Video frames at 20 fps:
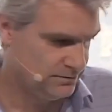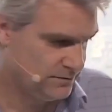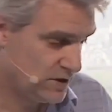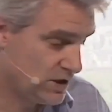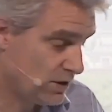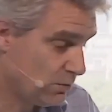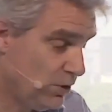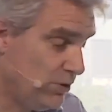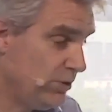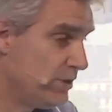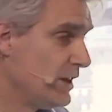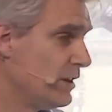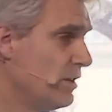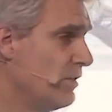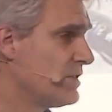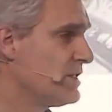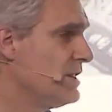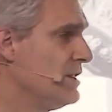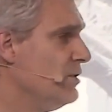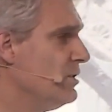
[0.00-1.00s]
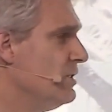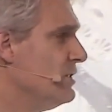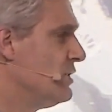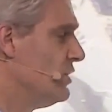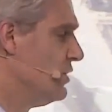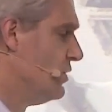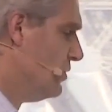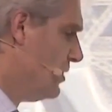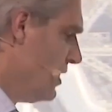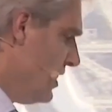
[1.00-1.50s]
So one thing, obviously, you can
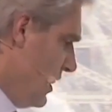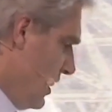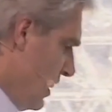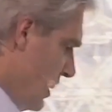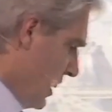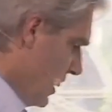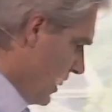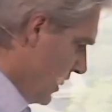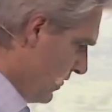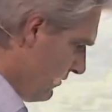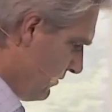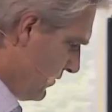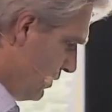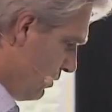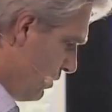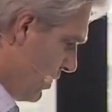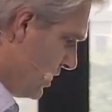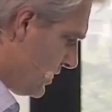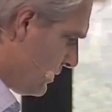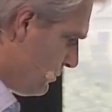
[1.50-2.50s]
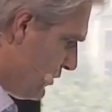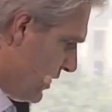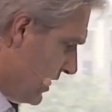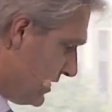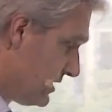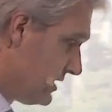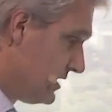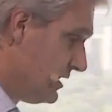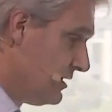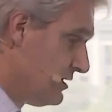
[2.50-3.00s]
do if you are
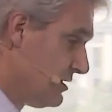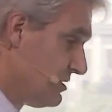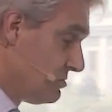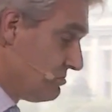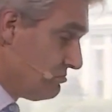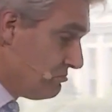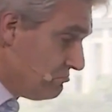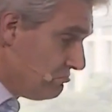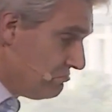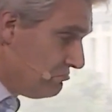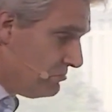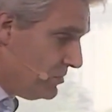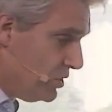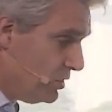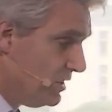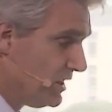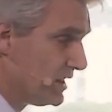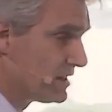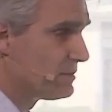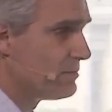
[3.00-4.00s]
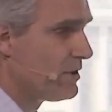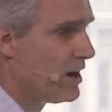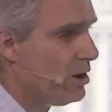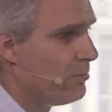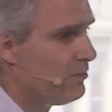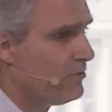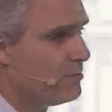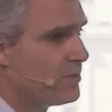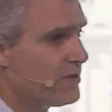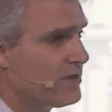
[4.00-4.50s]
depressed is you can get some
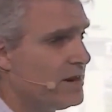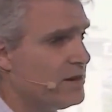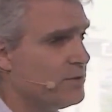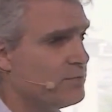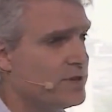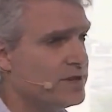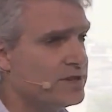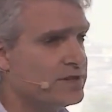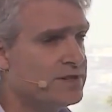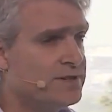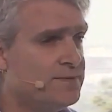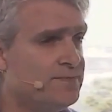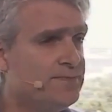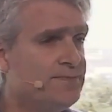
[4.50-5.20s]
help from a therapist.